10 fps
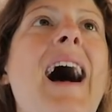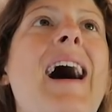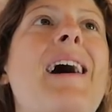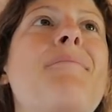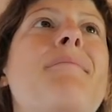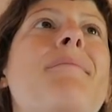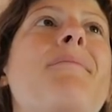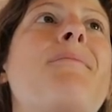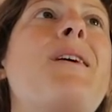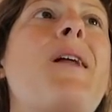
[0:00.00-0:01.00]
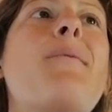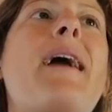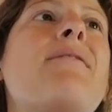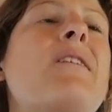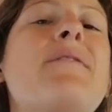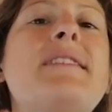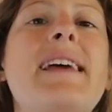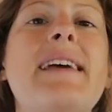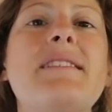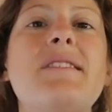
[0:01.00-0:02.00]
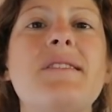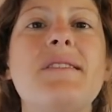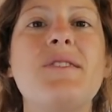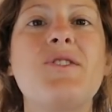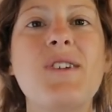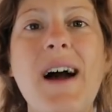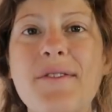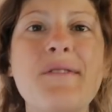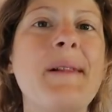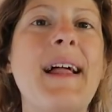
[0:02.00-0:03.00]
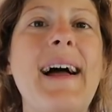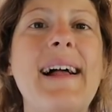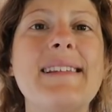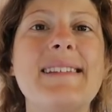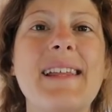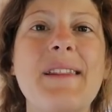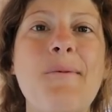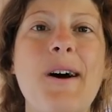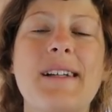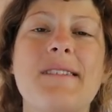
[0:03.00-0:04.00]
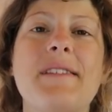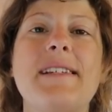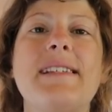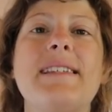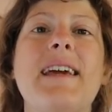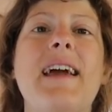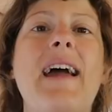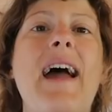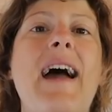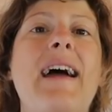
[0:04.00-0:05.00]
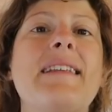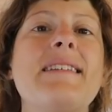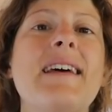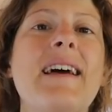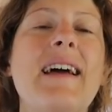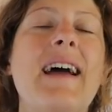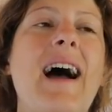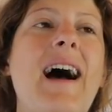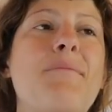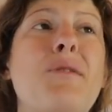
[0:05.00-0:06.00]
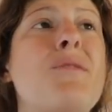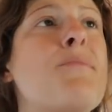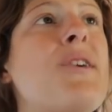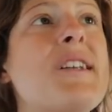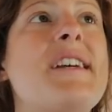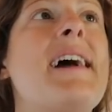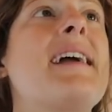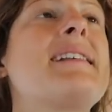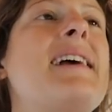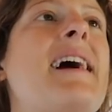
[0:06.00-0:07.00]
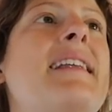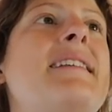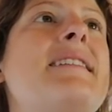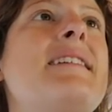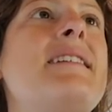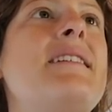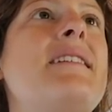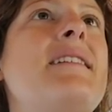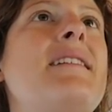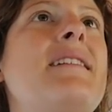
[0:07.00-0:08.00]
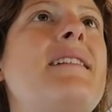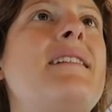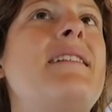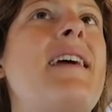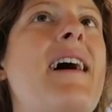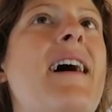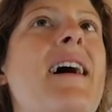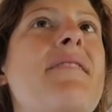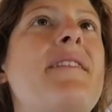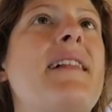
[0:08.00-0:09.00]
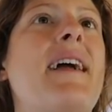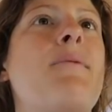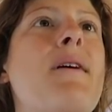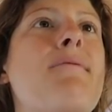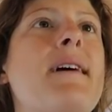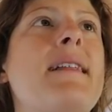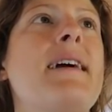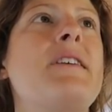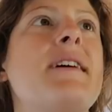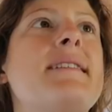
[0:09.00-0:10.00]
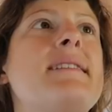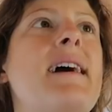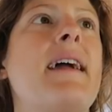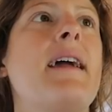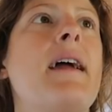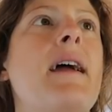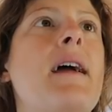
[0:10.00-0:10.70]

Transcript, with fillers: um, you know we have overseas travel plans in the works for this year and um, new projects and yeah, I feel like we're really just like